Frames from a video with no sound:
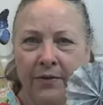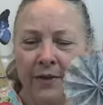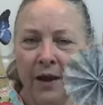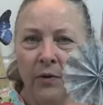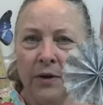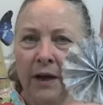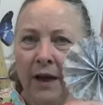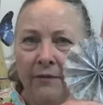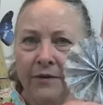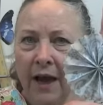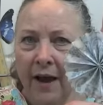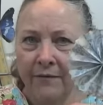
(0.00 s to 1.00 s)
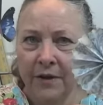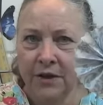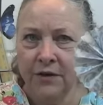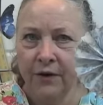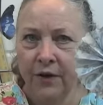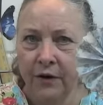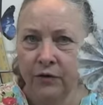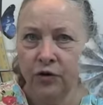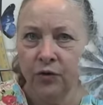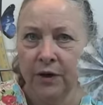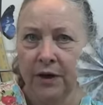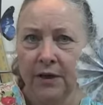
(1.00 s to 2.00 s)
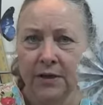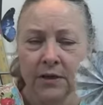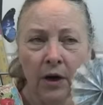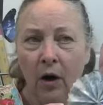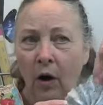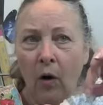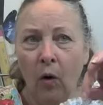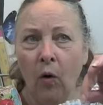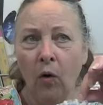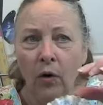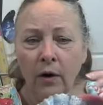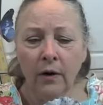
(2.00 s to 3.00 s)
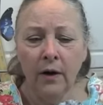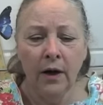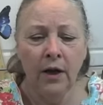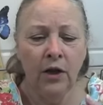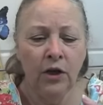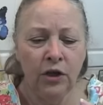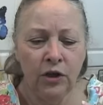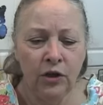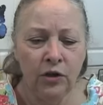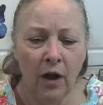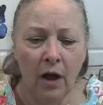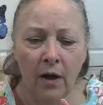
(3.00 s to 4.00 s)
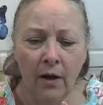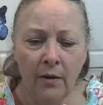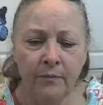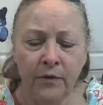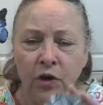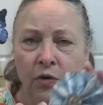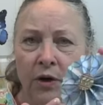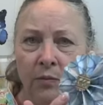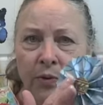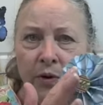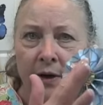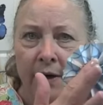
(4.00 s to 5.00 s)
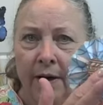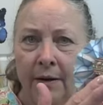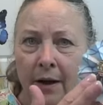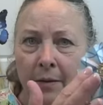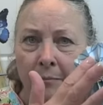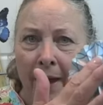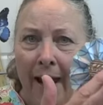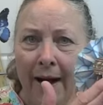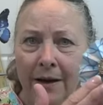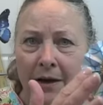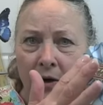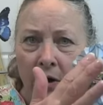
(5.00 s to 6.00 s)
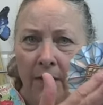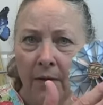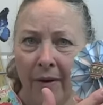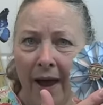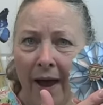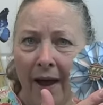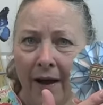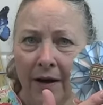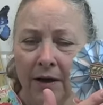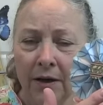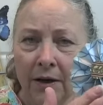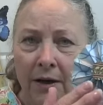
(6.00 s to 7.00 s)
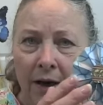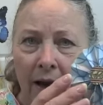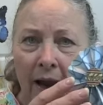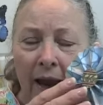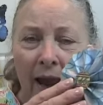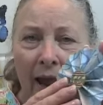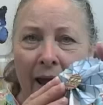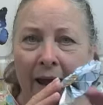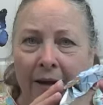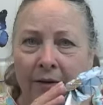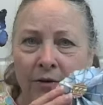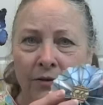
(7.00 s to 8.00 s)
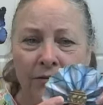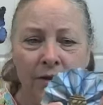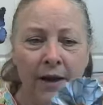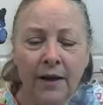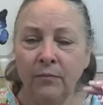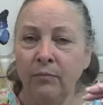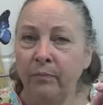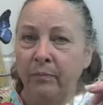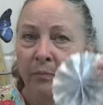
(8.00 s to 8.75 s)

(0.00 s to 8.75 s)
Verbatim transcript: They would love to have these for their trees, or you can put a magnet on the back, and they can